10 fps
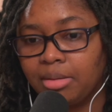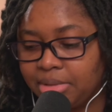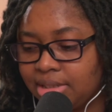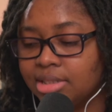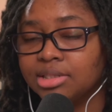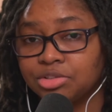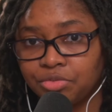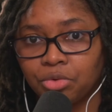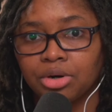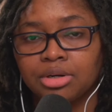I'm in this
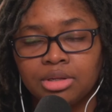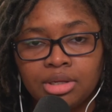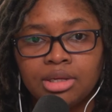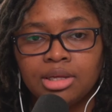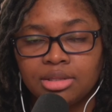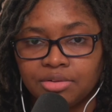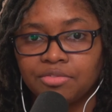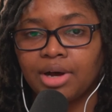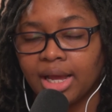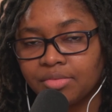for the
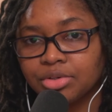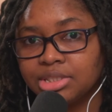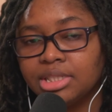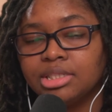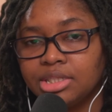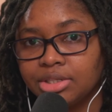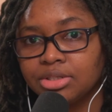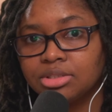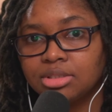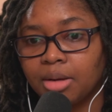5 or 10 years.